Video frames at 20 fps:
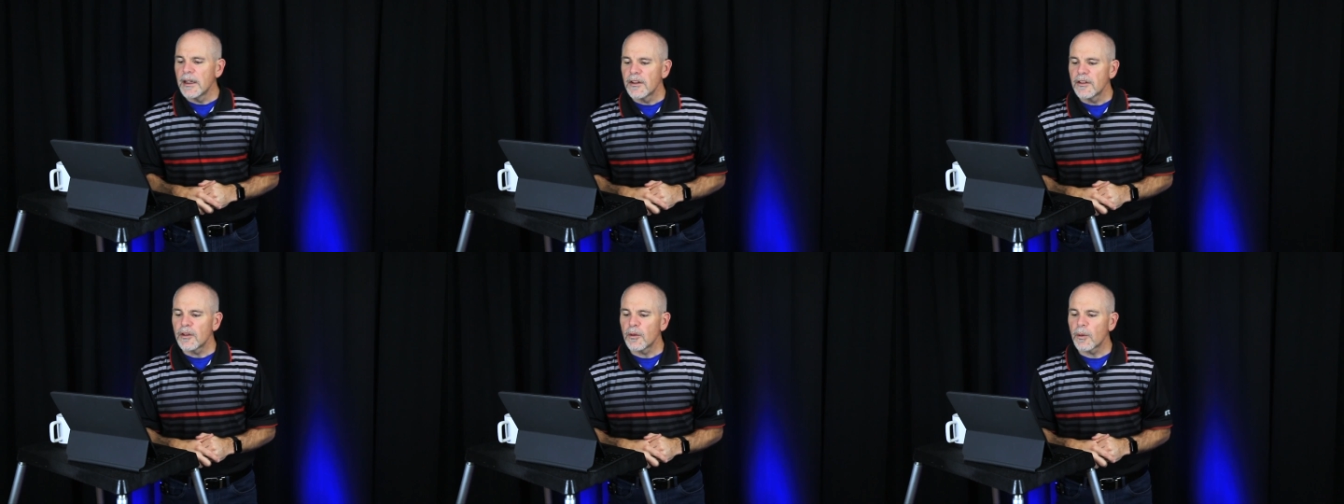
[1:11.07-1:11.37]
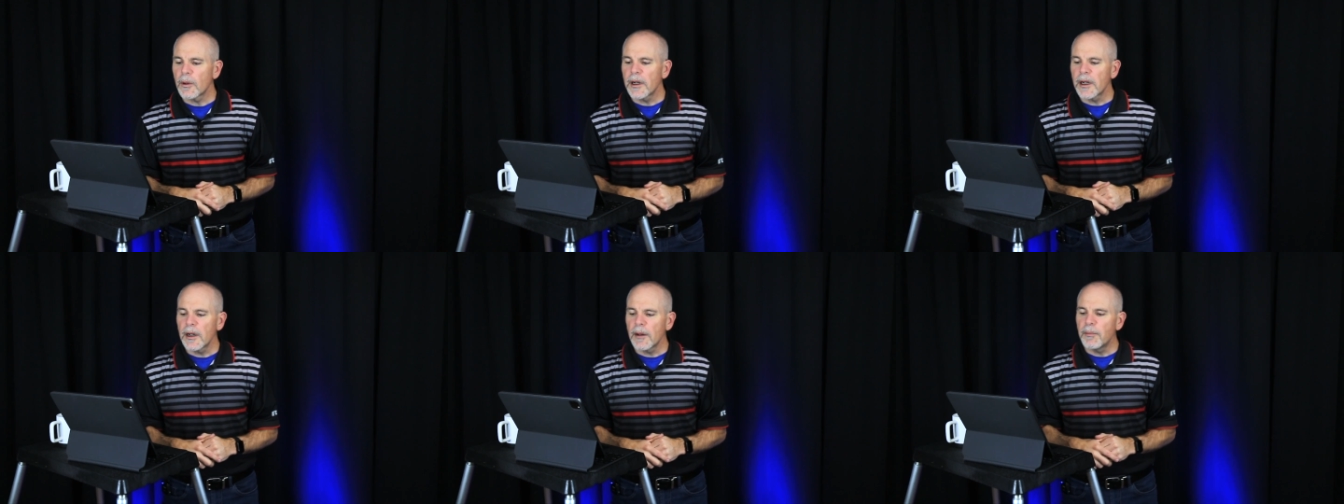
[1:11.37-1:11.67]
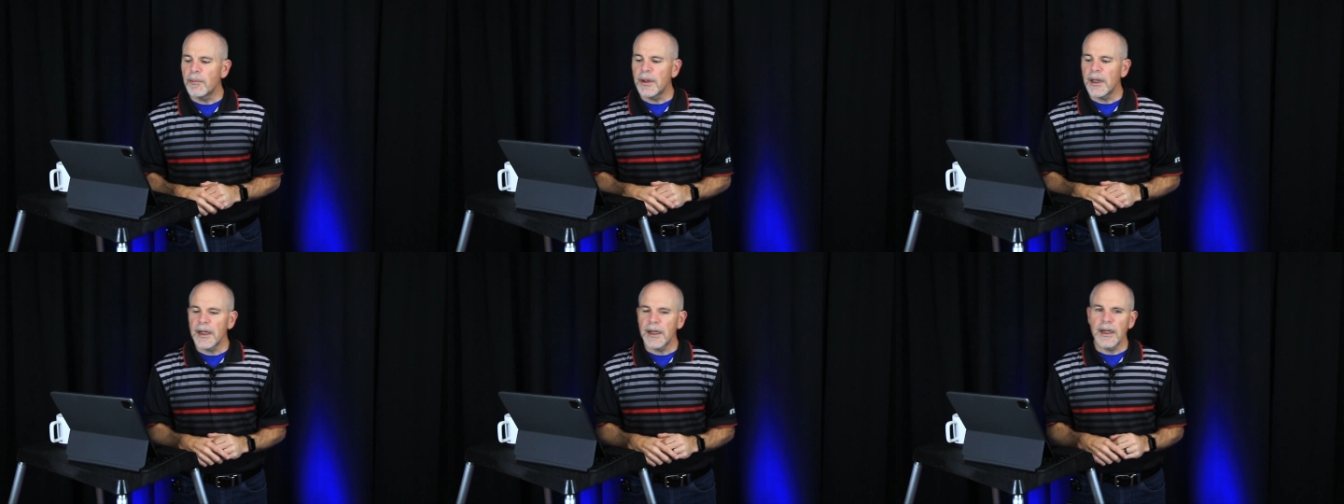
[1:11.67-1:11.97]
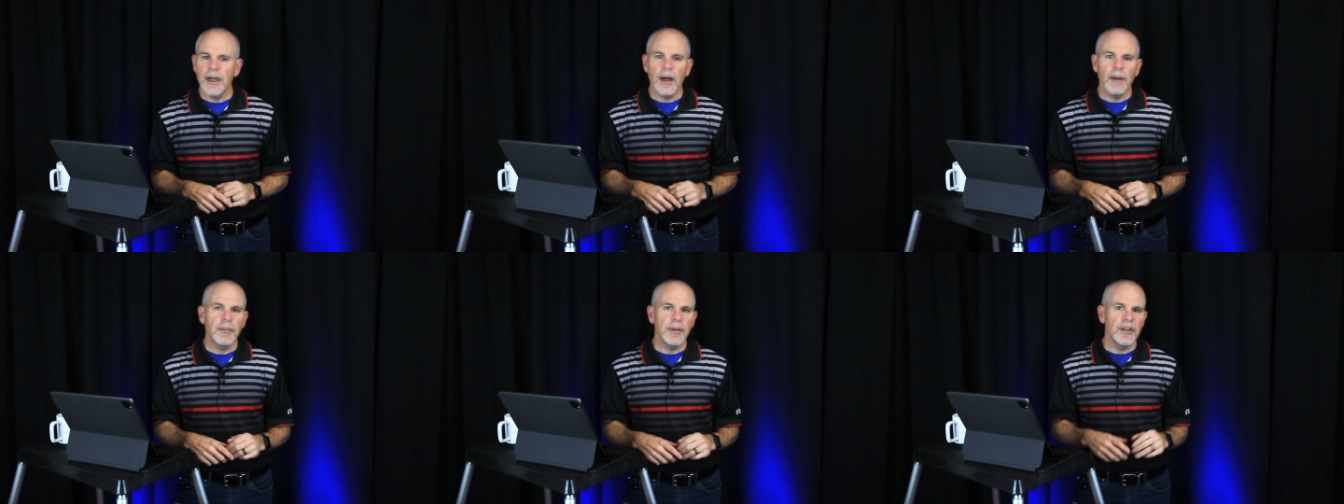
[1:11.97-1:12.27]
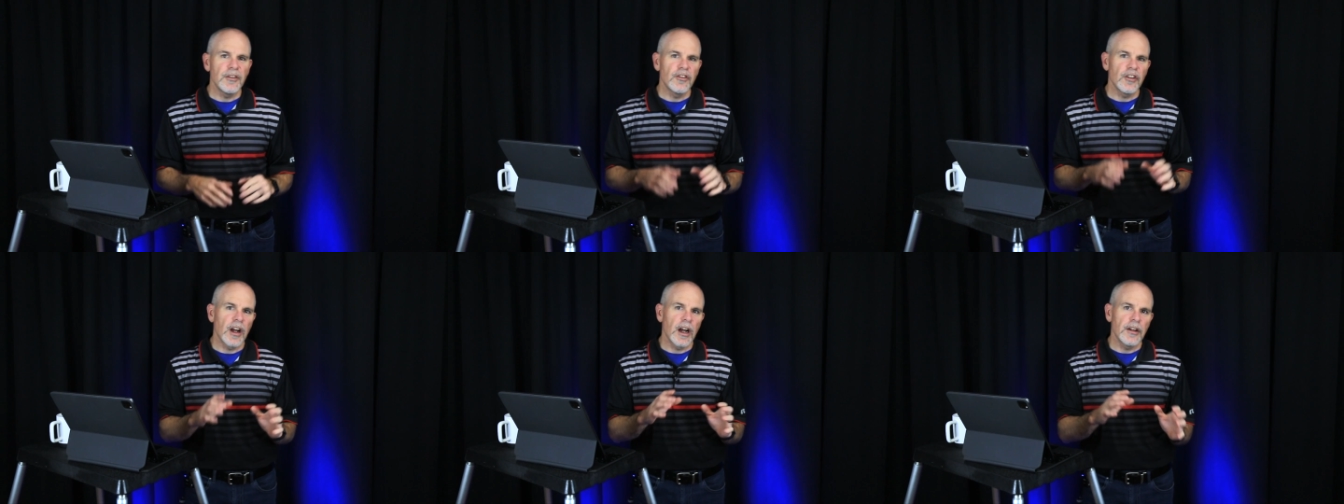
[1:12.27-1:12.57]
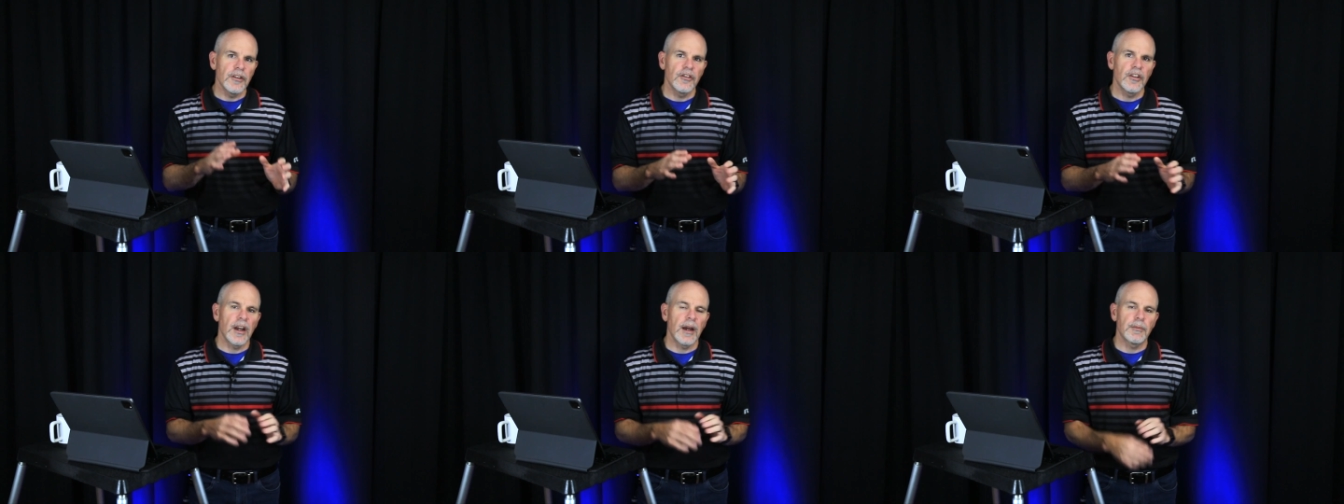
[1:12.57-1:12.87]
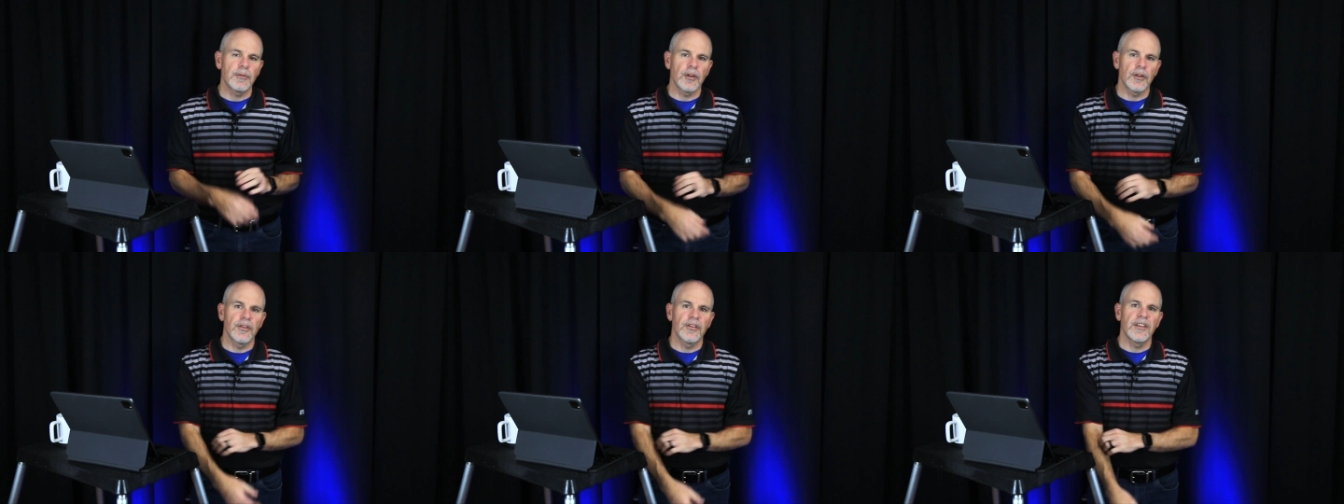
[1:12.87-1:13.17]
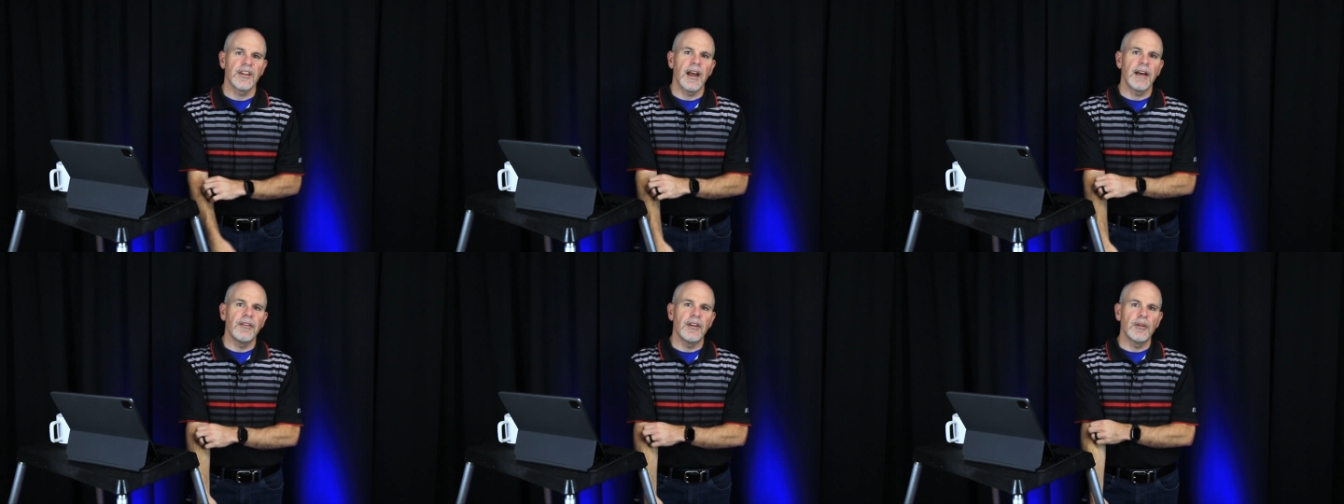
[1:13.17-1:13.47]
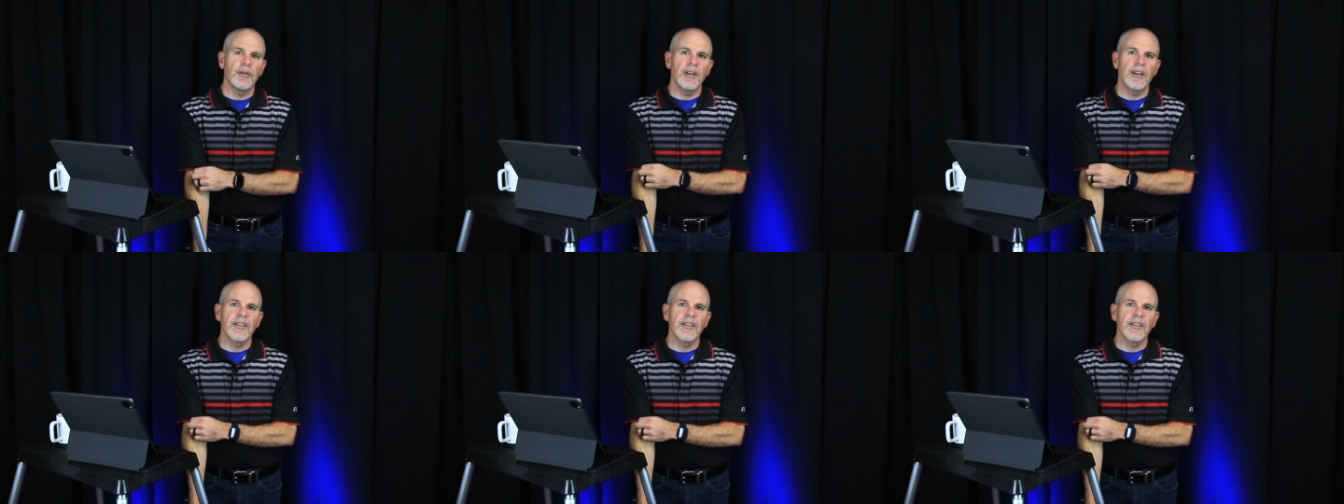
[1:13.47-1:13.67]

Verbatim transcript: So we're going to pick up in John chapter 7.